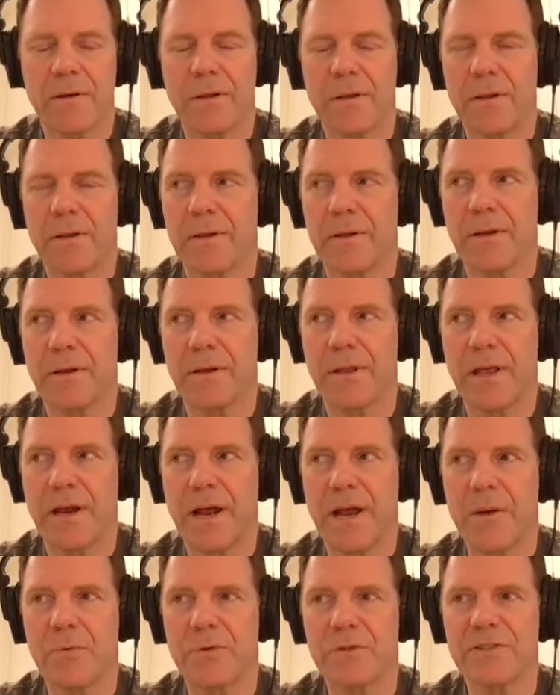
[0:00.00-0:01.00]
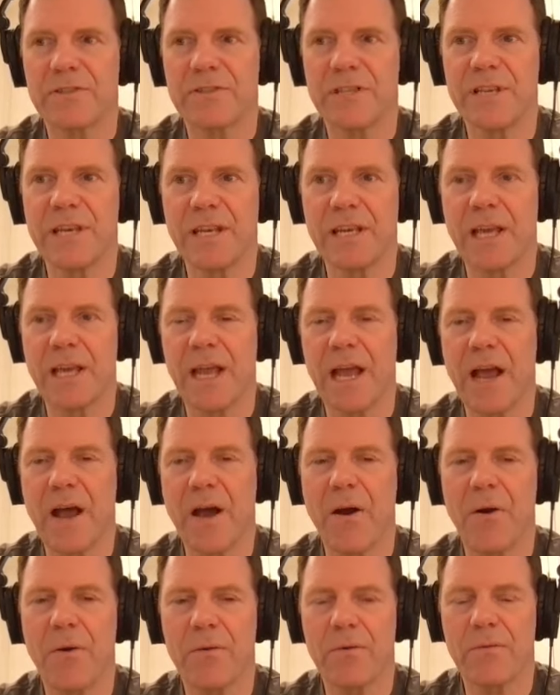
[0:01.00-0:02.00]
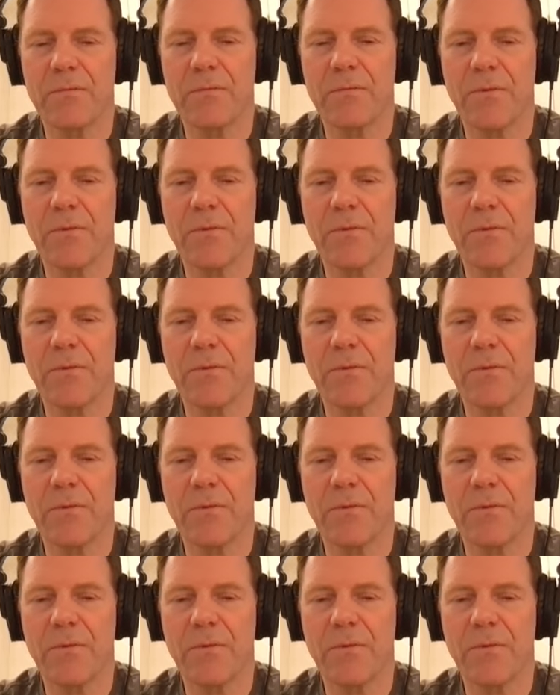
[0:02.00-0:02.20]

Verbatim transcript: That, that I was seeking out